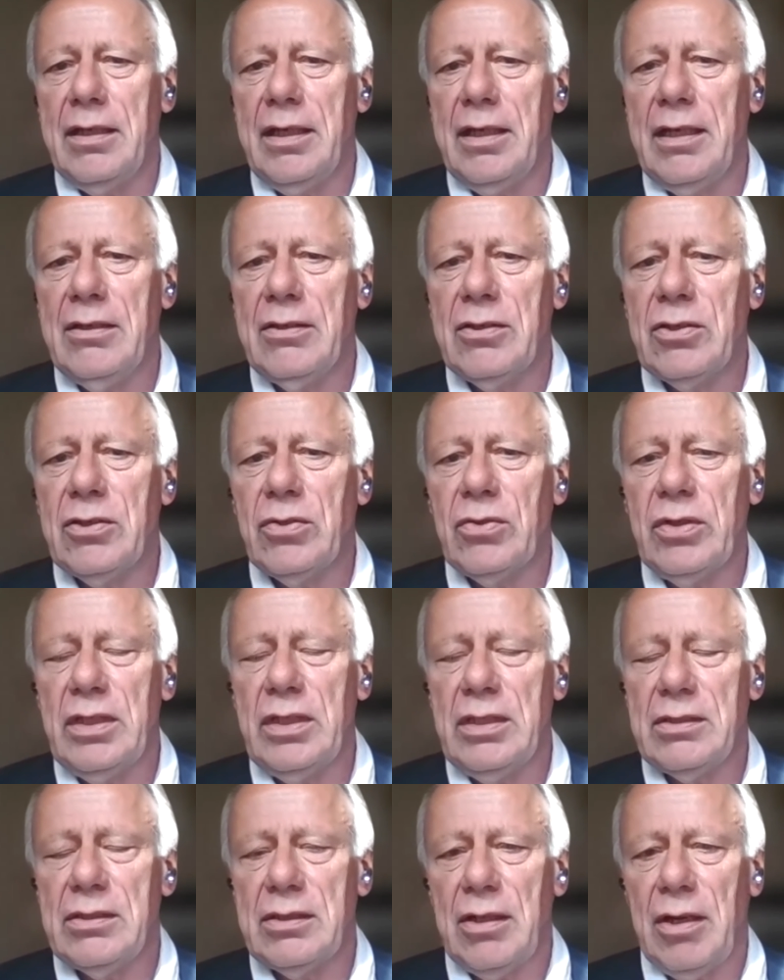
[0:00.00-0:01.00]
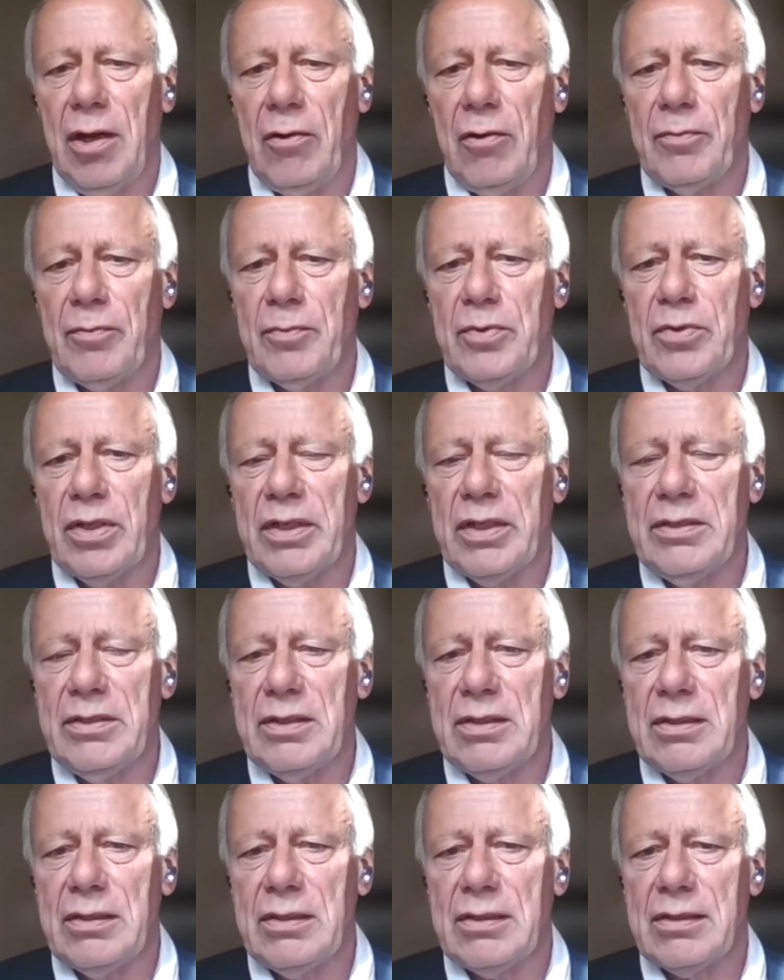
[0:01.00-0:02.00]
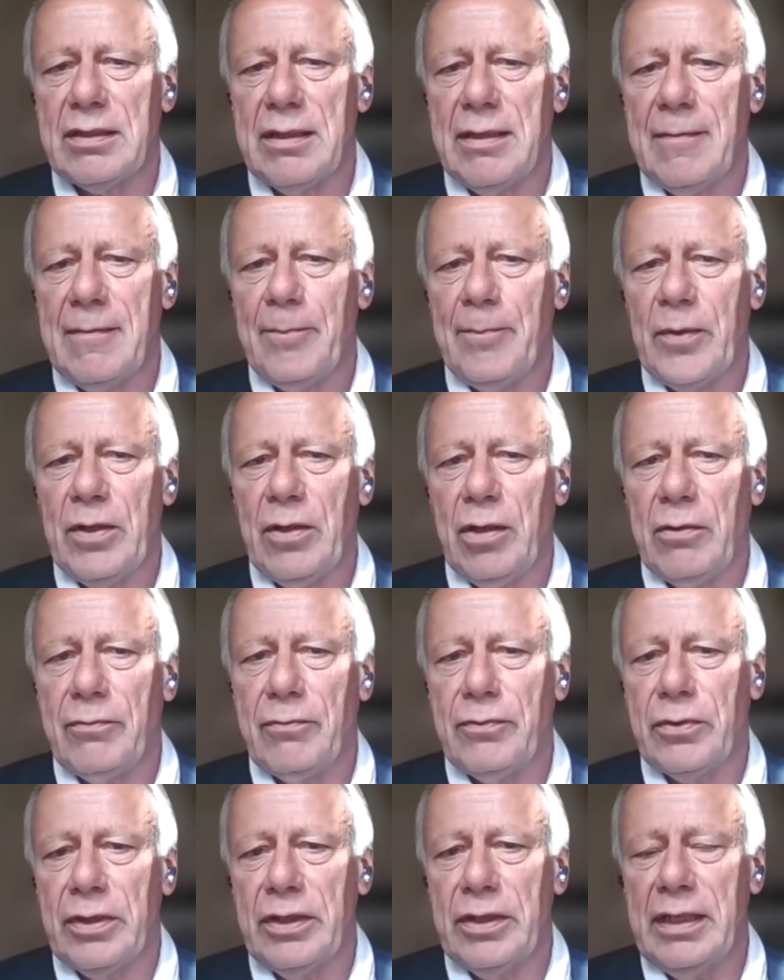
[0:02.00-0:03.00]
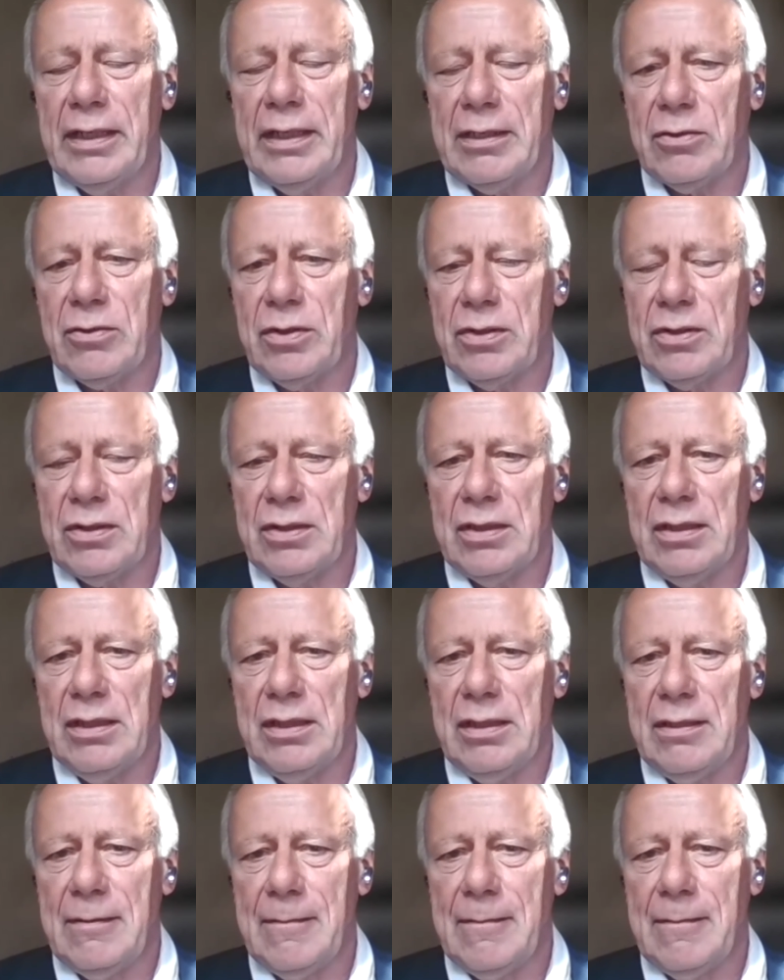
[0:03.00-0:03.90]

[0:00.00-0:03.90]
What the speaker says: increase of prices for electricity.